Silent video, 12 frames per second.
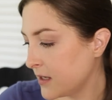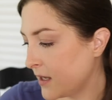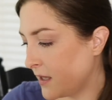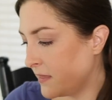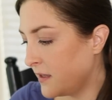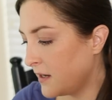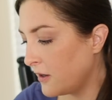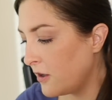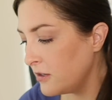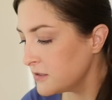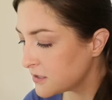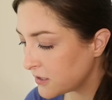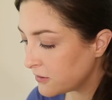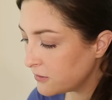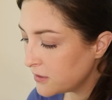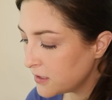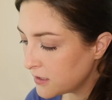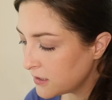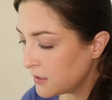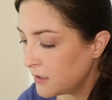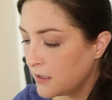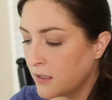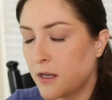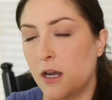And then I also
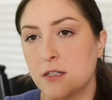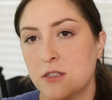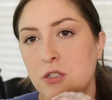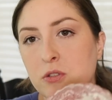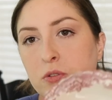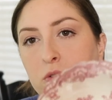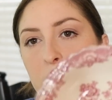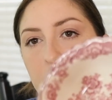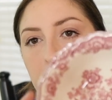got two